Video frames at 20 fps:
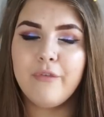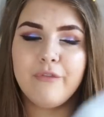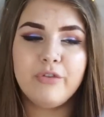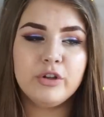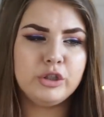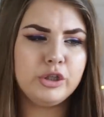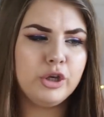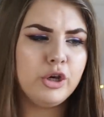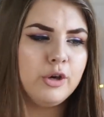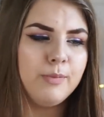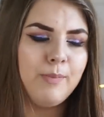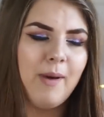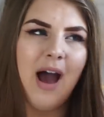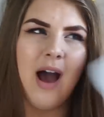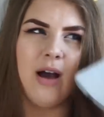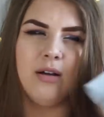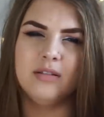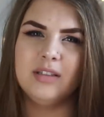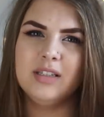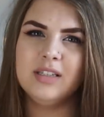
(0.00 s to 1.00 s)
For
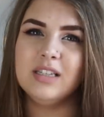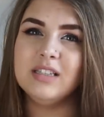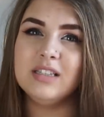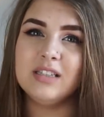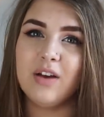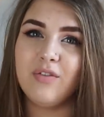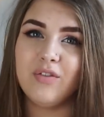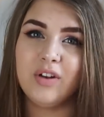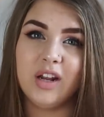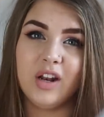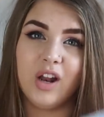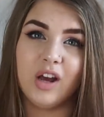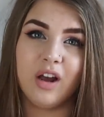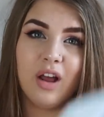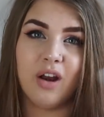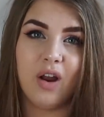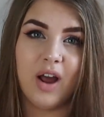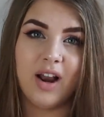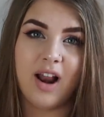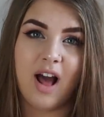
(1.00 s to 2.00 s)
£2, this is definitely like a
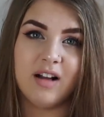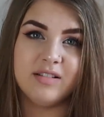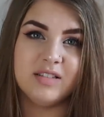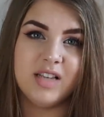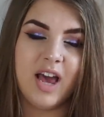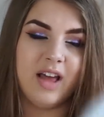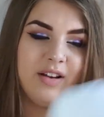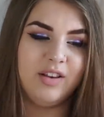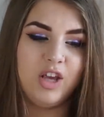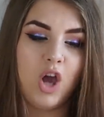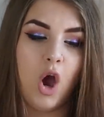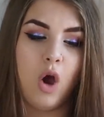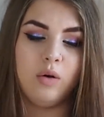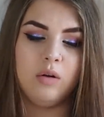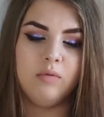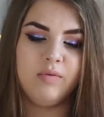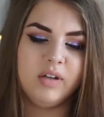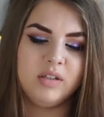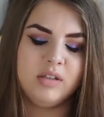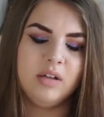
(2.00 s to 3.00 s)
9 out of 10. The
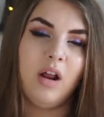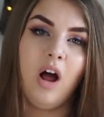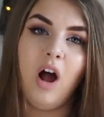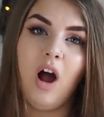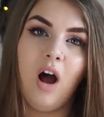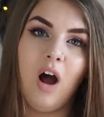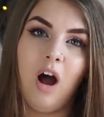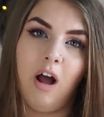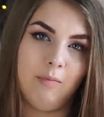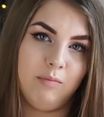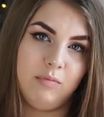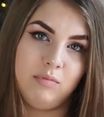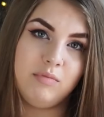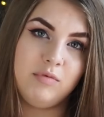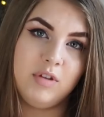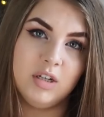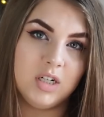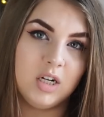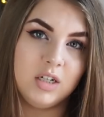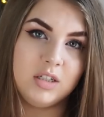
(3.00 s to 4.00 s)
only reason I'm
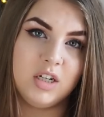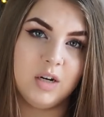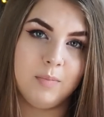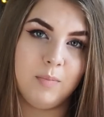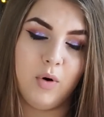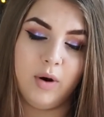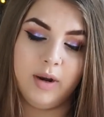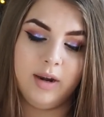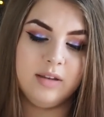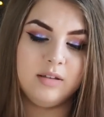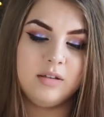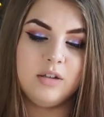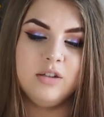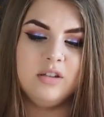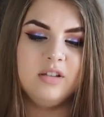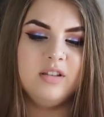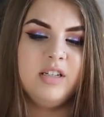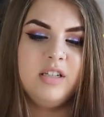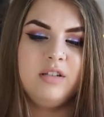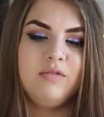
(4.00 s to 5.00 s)
deducting a point is
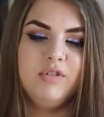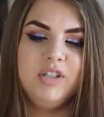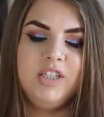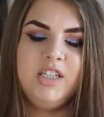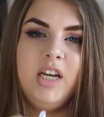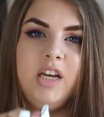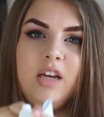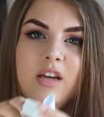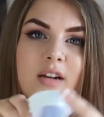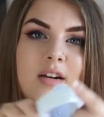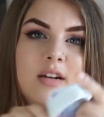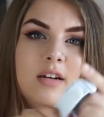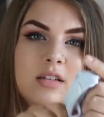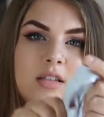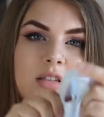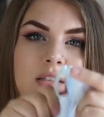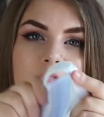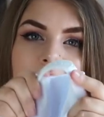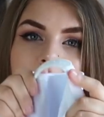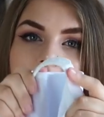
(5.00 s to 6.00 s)
because of this
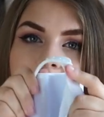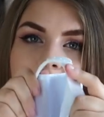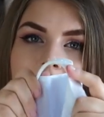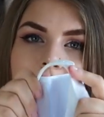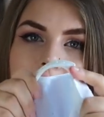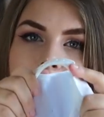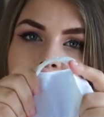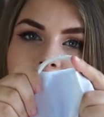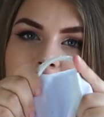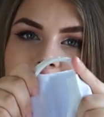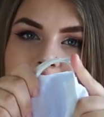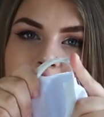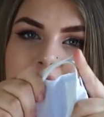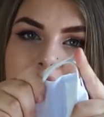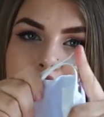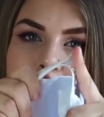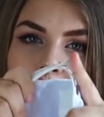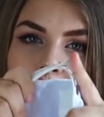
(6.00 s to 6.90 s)
ridiculous plastic